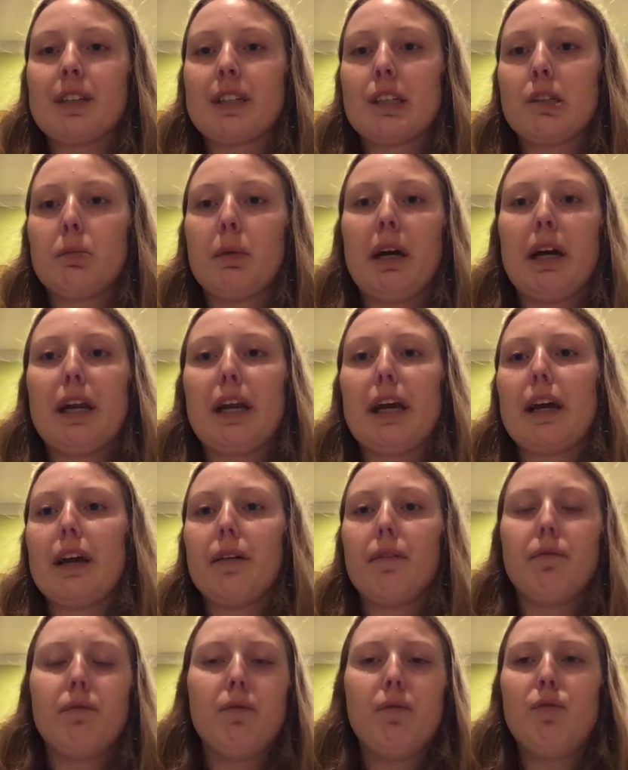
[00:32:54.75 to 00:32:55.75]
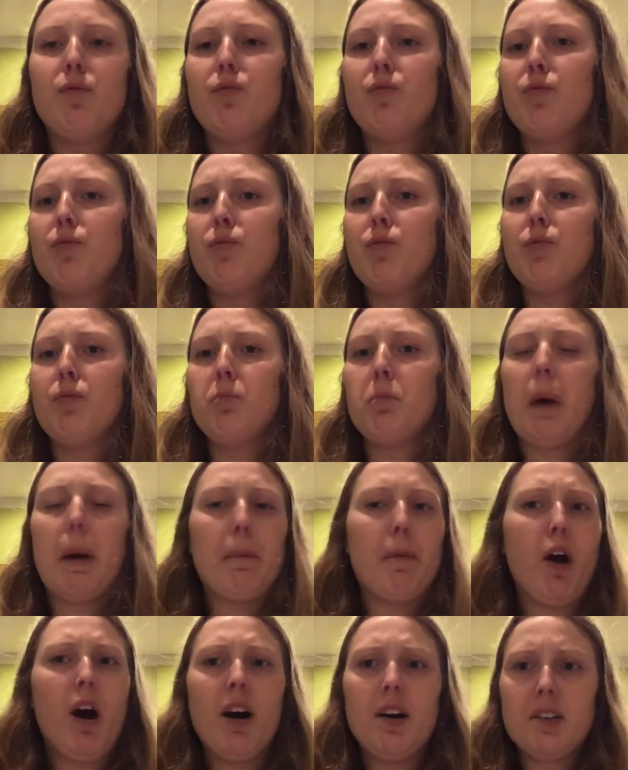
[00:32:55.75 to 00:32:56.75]
explaining my
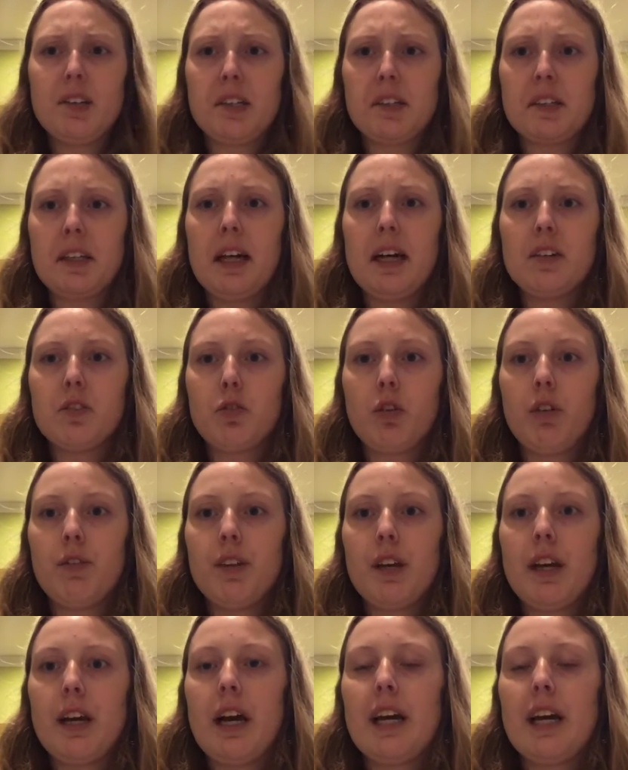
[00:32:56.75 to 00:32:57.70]
process and that sort of thing.